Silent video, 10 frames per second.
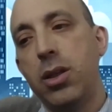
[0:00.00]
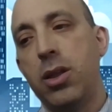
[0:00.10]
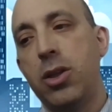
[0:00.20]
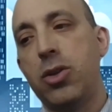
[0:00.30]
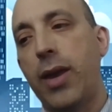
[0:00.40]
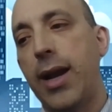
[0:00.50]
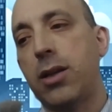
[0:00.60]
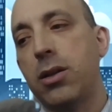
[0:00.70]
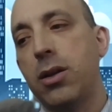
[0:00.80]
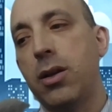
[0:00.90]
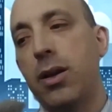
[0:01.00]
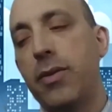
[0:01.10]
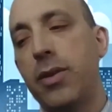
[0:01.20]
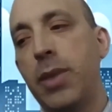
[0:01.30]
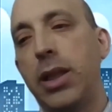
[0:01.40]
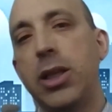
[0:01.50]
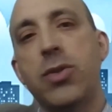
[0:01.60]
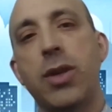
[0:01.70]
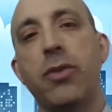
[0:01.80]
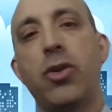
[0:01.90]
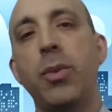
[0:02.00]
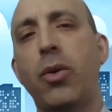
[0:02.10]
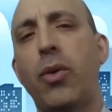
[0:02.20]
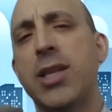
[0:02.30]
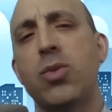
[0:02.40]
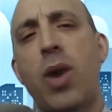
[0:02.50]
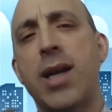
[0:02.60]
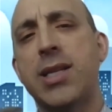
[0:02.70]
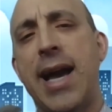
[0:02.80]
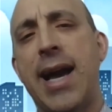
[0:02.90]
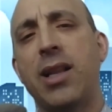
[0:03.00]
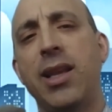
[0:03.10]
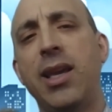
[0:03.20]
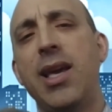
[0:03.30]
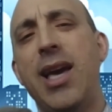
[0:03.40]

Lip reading: The Middle East director of Human Rights Watch actually